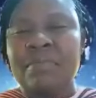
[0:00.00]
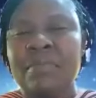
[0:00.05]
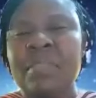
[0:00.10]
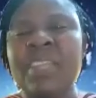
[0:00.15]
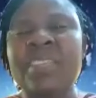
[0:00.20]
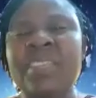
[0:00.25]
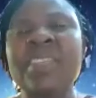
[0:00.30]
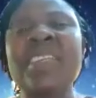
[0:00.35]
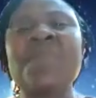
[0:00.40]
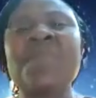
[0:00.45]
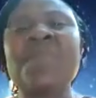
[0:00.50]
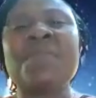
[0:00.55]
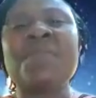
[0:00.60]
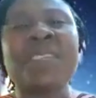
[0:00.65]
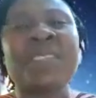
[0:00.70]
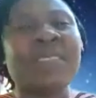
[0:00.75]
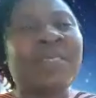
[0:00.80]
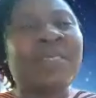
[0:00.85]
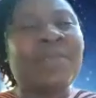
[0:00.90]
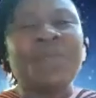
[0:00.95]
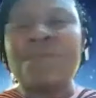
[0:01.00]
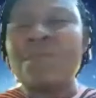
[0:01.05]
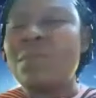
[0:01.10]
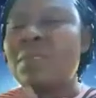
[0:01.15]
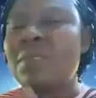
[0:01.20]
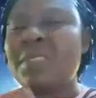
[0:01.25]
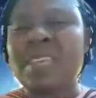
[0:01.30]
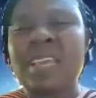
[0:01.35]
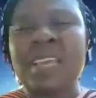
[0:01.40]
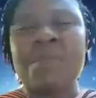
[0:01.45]
That has been
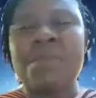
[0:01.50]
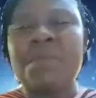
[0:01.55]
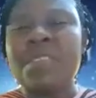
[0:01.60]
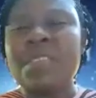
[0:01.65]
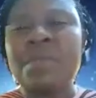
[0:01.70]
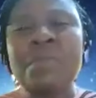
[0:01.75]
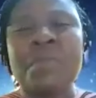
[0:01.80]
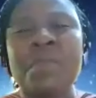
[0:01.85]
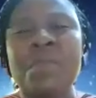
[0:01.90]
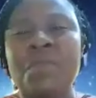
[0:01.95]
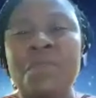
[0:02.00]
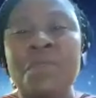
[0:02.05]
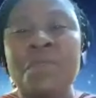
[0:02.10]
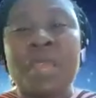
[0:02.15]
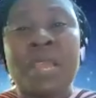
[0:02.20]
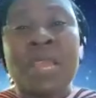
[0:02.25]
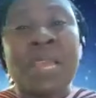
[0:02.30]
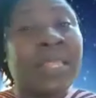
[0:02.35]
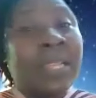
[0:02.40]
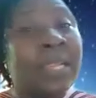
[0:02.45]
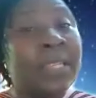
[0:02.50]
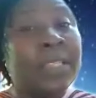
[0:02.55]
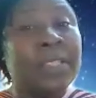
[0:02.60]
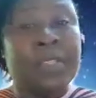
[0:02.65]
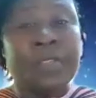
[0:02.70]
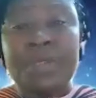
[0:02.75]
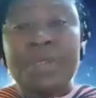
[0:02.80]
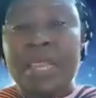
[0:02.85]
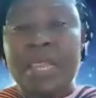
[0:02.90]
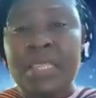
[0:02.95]
from time immemorial, and
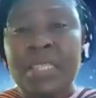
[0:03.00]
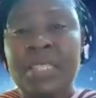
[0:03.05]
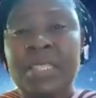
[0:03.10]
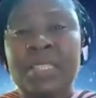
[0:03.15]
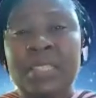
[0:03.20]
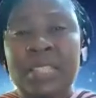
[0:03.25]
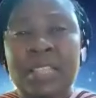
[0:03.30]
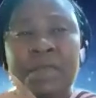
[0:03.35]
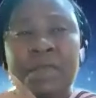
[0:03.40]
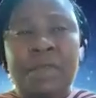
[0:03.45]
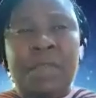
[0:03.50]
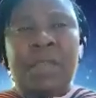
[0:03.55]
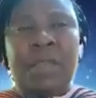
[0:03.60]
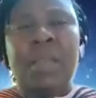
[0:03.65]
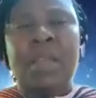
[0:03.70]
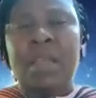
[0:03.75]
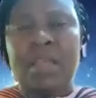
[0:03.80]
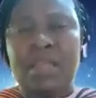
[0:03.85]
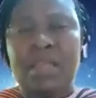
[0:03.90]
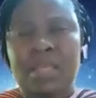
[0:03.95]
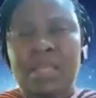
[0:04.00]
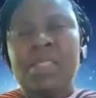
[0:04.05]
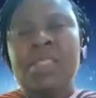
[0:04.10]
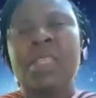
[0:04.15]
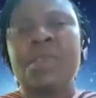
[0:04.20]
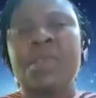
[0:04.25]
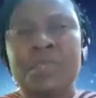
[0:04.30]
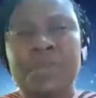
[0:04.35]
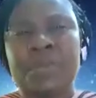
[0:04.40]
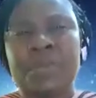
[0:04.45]
Nigeria is never an
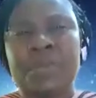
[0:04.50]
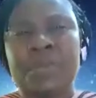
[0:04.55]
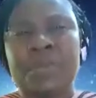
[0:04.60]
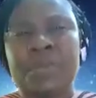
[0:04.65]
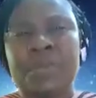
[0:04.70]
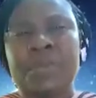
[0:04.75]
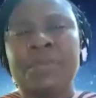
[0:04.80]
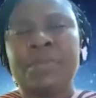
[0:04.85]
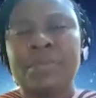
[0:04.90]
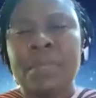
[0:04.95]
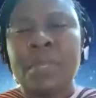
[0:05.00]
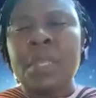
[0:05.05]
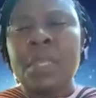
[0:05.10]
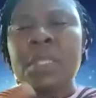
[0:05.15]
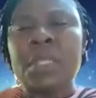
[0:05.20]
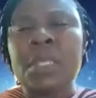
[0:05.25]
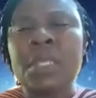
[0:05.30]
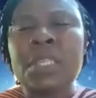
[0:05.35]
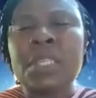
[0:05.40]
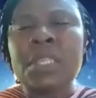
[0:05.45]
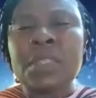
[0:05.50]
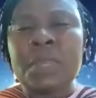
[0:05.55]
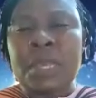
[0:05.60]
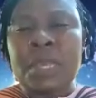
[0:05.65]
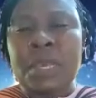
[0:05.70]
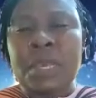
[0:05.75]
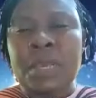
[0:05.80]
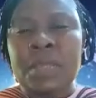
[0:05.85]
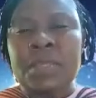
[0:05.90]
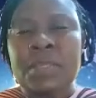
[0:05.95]
exception. This is
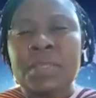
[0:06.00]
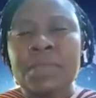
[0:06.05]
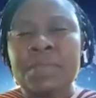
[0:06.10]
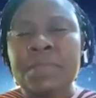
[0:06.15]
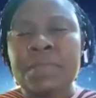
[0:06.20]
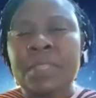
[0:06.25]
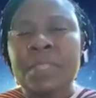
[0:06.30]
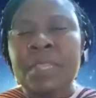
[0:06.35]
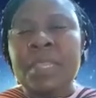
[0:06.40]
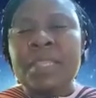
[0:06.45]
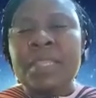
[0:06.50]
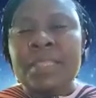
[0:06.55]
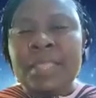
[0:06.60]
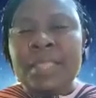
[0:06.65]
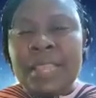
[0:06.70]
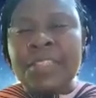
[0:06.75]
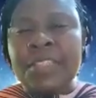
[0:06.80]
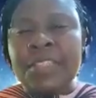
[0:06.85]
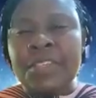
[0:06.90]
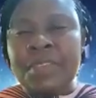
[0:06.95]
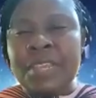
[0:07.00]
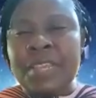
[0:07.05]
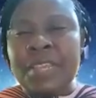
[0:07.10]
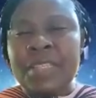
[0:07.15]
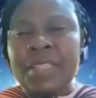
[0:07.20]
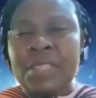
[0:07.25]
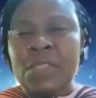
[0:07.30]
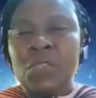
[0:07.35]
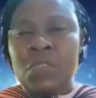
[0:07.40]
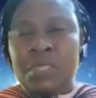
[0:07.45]
because Nigeria
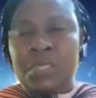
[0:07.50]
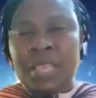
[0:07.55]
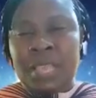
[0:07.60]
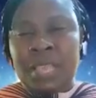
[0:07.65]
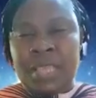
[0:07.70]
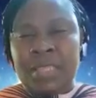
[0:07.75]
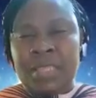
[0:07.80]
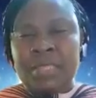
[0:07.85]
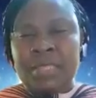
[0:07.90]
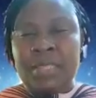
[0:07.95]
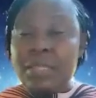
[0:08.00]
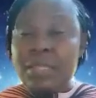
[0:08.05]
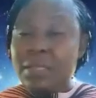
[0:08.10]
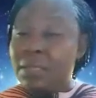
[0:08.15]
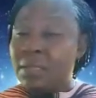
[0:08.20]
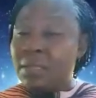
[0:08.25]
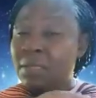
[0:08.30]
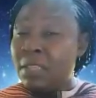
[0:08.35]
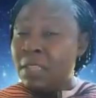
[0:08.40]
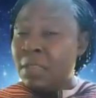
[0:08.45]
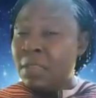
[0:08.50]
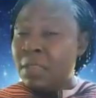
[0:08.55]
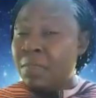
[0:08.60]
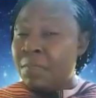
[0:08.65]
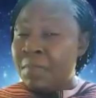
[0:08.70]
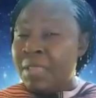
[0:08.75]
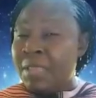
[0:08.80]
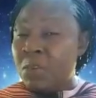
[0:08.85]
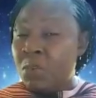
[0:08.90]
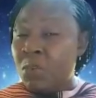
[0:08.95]
is a society that is
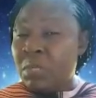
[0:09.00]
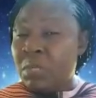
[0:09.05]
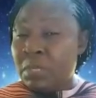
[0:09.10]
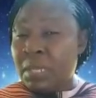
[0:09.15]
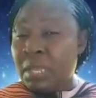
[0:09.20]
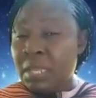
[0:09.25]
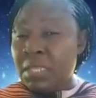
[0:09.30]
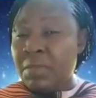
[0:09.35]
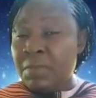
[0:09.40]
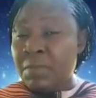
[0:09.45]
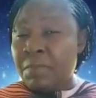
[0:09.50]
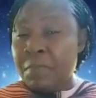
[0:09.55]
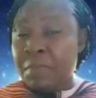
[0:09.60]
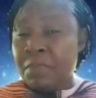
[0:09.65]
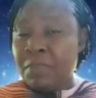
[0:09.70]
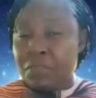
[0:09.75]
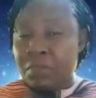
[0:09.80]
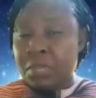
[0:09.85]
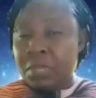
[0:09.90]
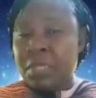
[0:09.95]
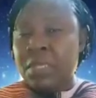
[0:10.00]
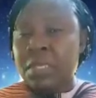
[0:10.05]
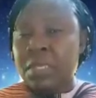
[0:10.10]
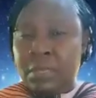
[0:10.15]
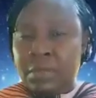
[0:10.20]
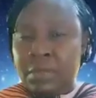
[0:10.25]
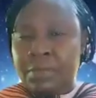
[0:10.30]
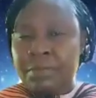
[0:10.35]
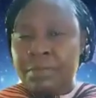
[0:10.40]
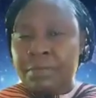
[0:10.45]
deeply rooted in
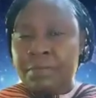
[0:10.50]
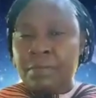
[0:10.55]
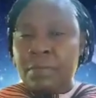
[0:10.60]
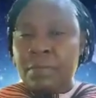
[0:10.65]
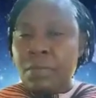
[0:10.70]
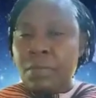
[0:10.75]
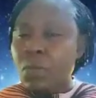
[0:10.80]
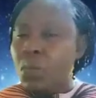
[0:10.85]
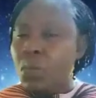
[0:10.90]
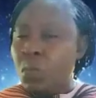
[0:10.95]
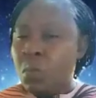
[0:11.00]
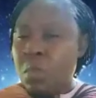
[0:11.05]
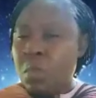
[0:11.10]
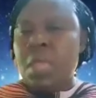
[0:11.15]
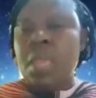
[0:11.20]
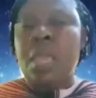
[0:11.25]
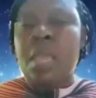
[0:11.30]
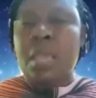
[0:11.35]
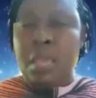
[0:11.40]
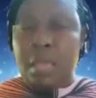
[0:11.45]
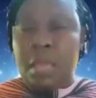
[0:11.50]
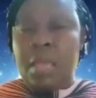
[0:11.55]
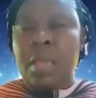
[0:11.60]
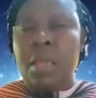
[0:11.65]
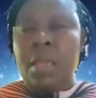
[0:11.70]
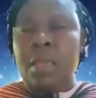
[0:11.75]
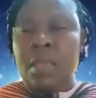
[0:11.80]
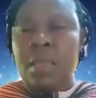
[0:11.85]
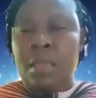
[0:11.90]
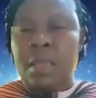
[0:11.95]
patriarchy,
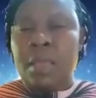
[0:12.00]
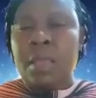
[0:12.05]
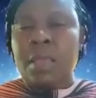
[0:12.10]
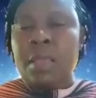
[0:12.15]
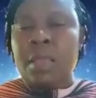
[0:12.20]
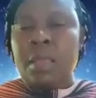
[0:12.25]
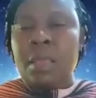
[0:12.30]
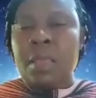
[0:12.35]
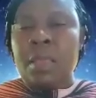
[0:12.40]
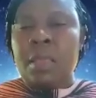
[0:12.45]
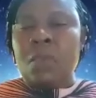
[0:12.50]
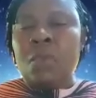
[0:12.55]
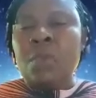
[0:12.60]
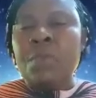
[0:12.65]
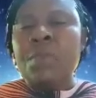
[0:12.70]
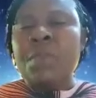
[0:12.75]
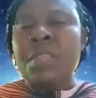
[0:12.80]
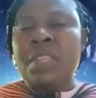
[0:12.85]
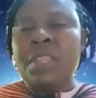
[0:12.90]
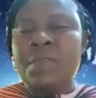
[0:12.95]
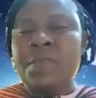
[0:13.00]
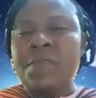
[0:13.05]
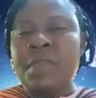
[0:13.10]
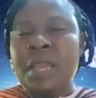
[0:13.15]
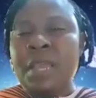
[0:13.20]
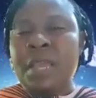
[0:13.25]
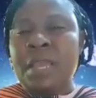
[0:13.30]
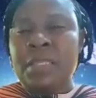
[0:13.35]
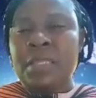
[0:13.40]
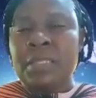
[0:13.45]
where we believe
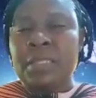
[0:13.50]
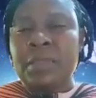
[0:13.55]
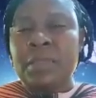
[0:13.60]
that